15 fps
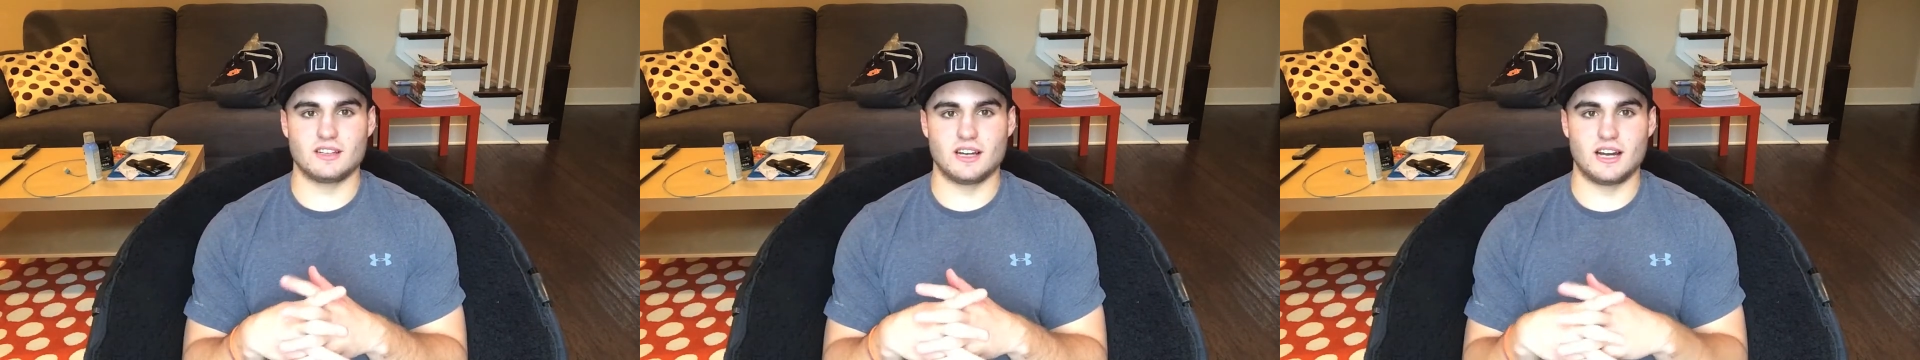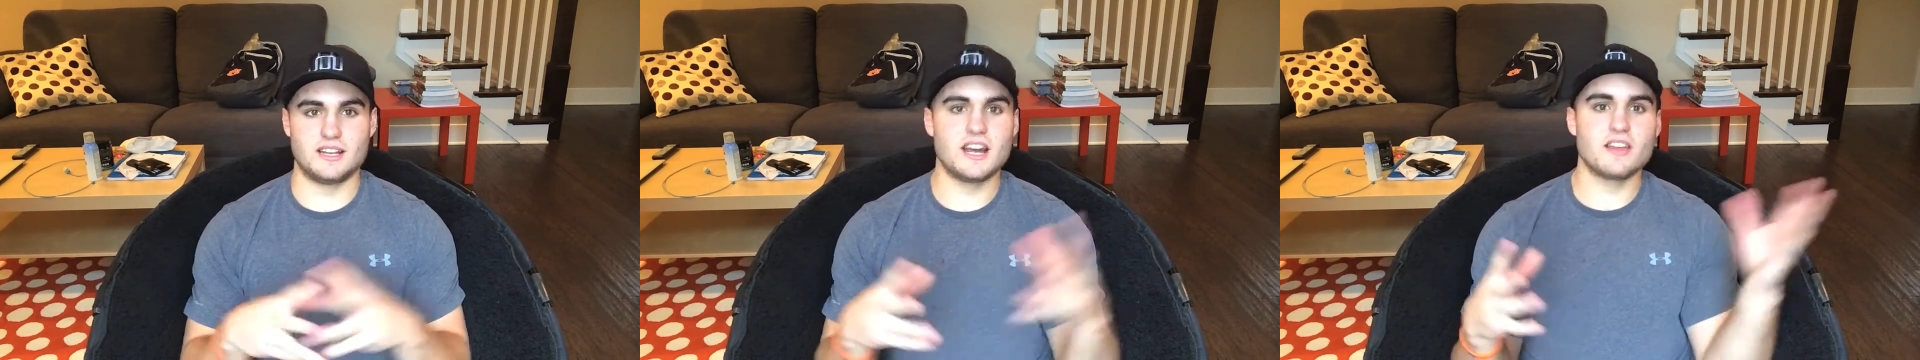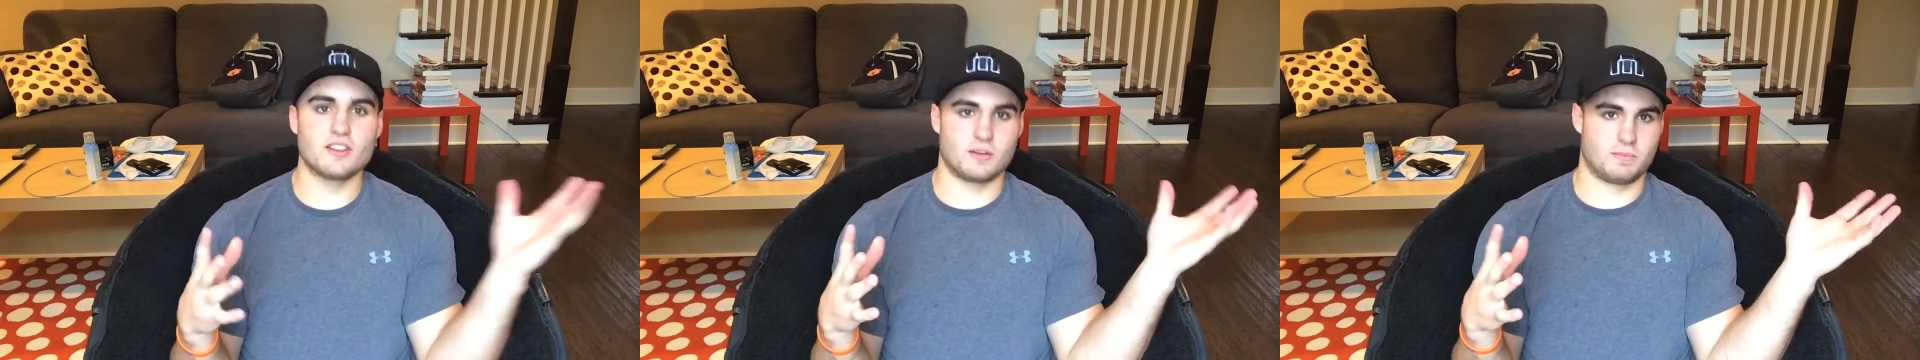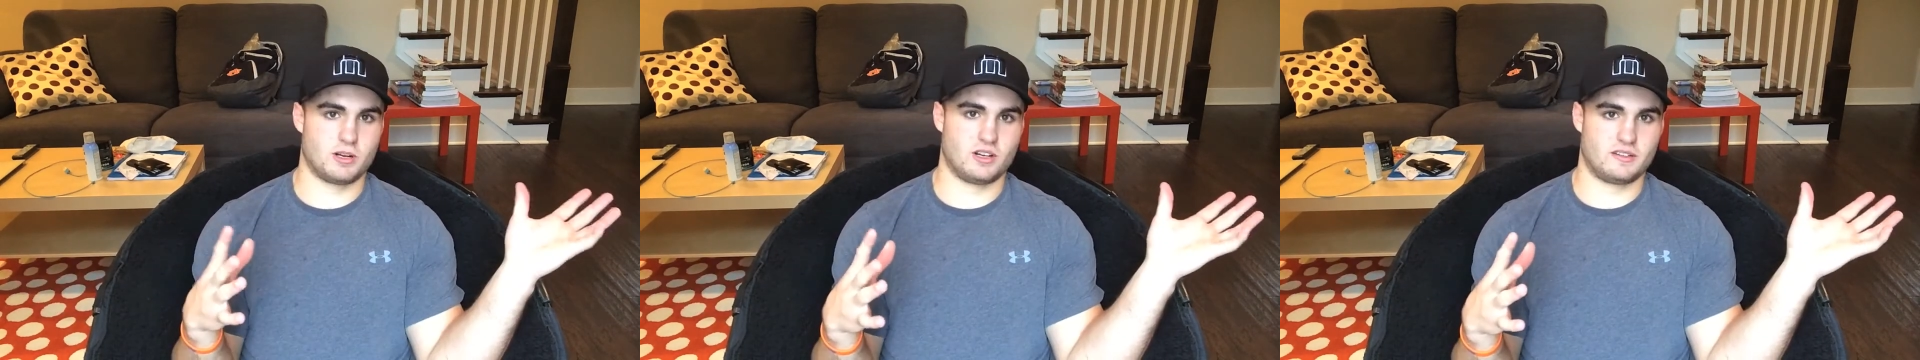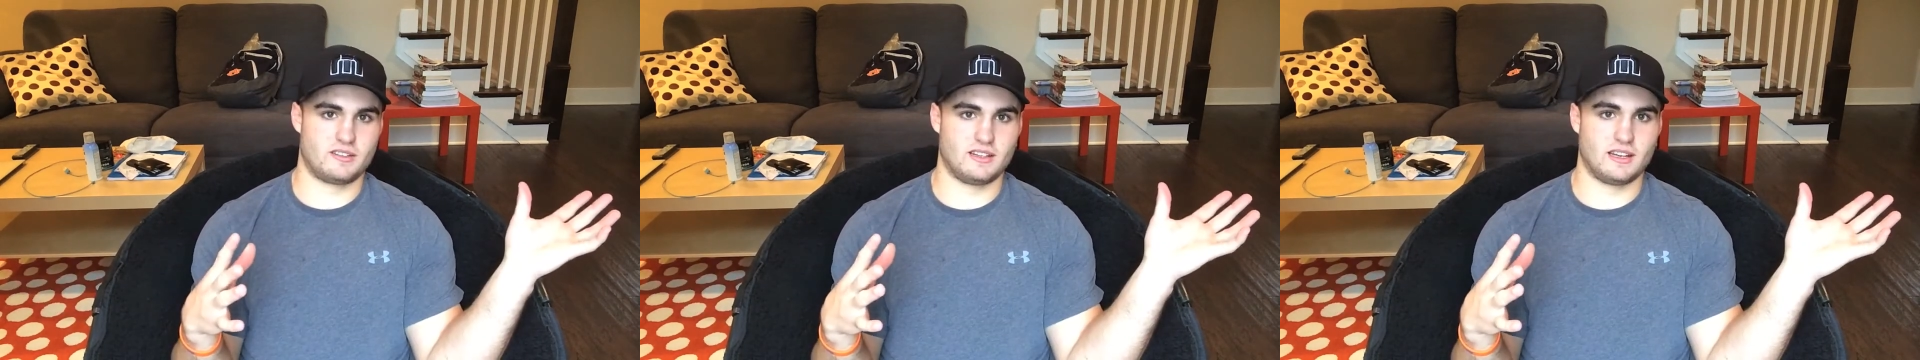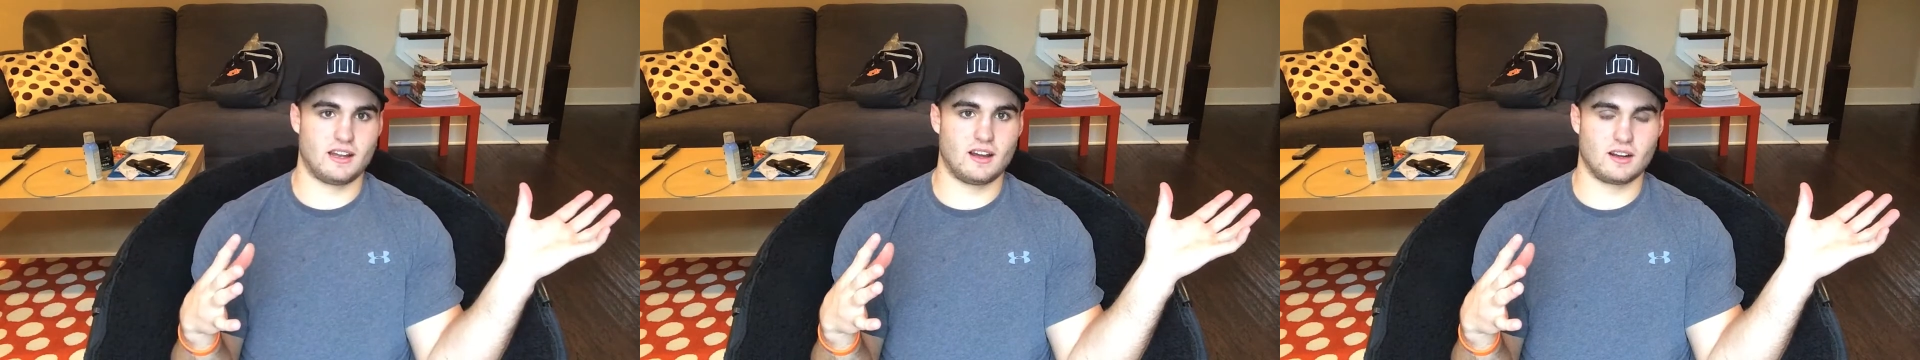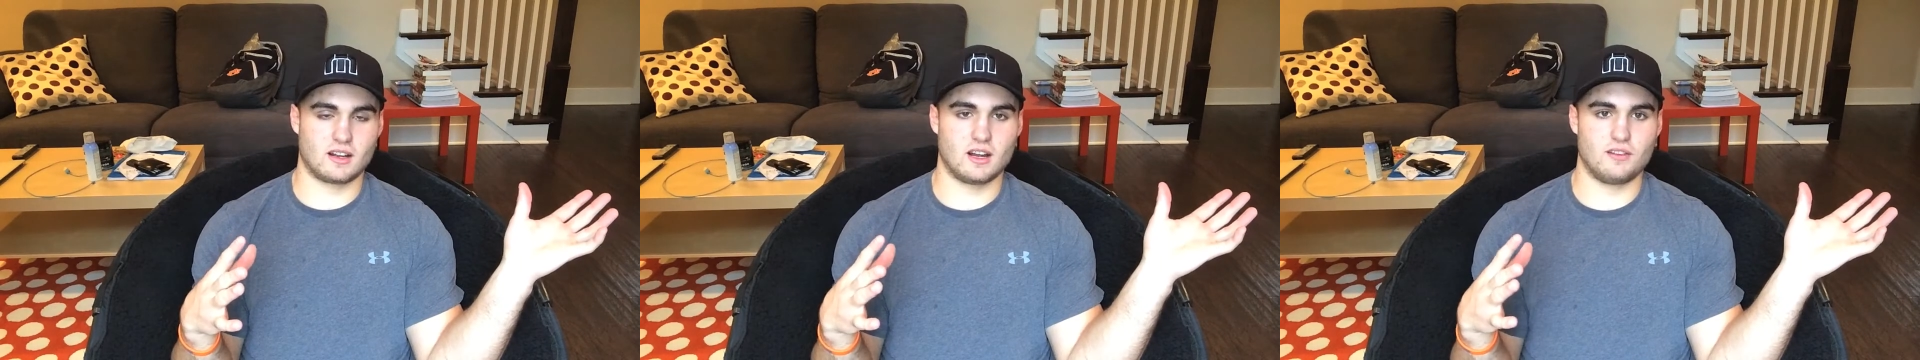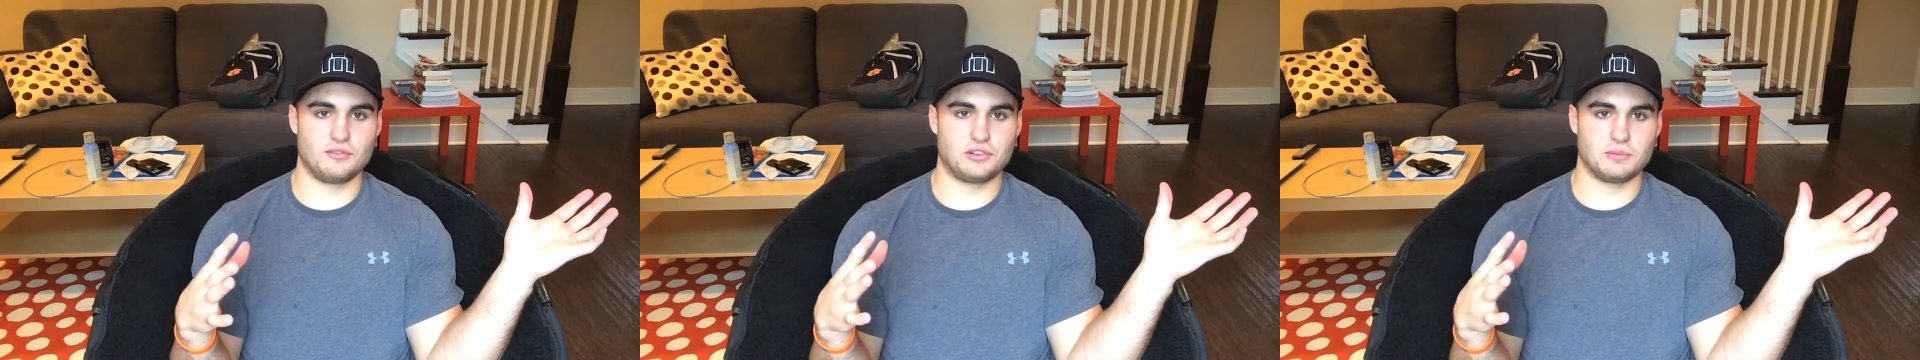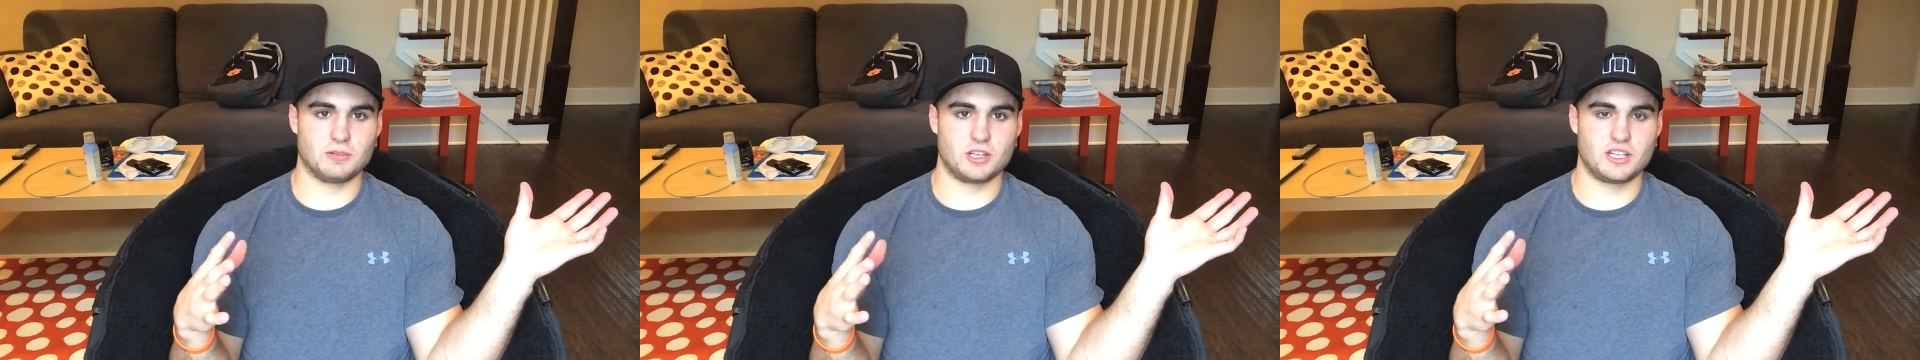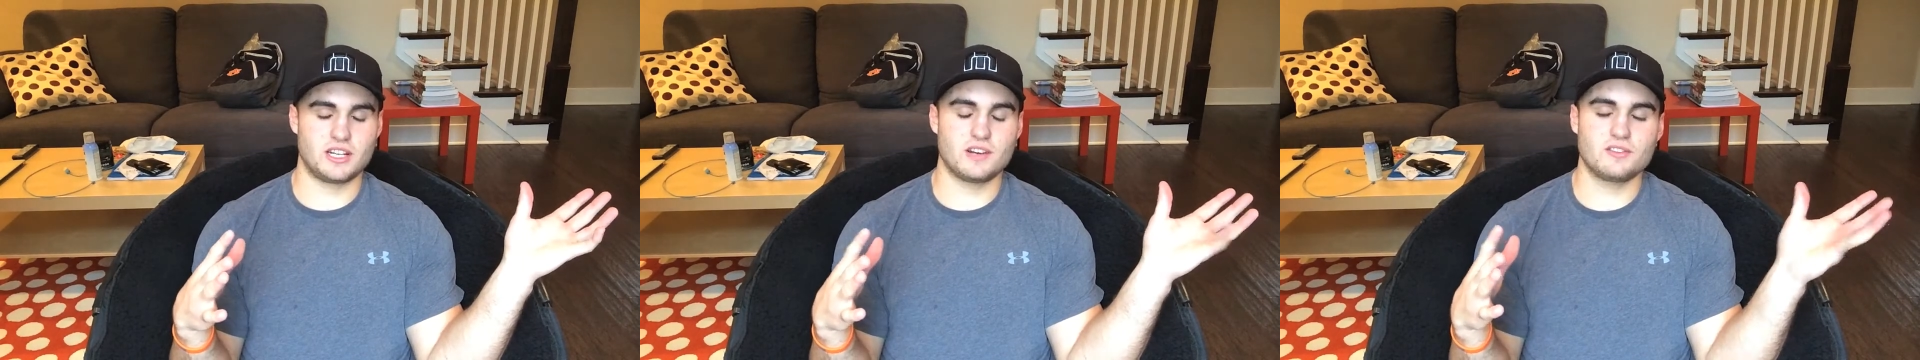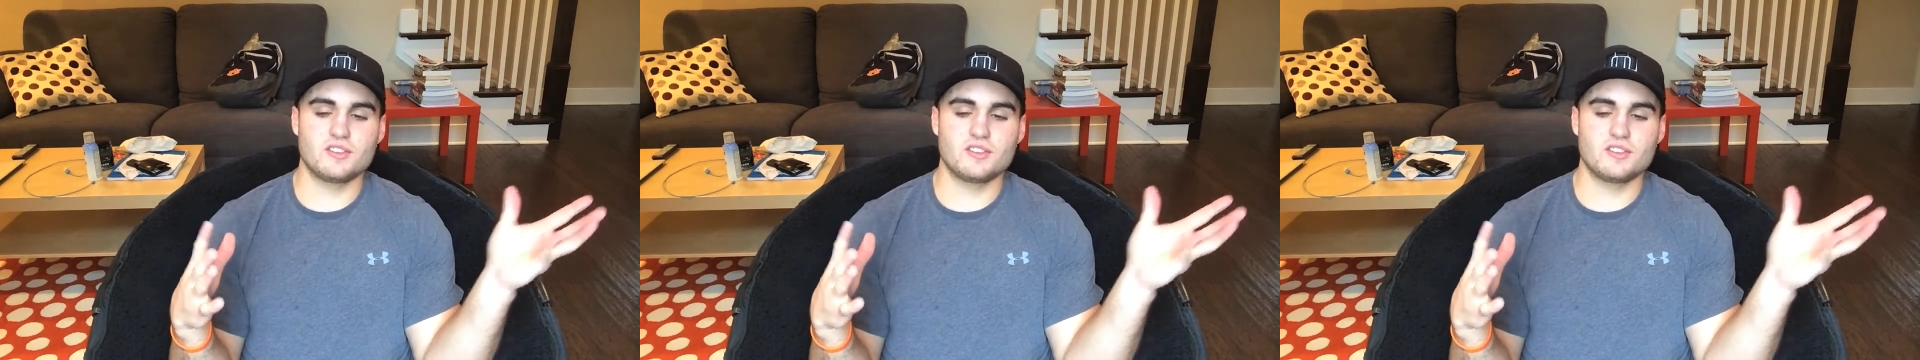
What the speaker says: another person uncomfortable, you know.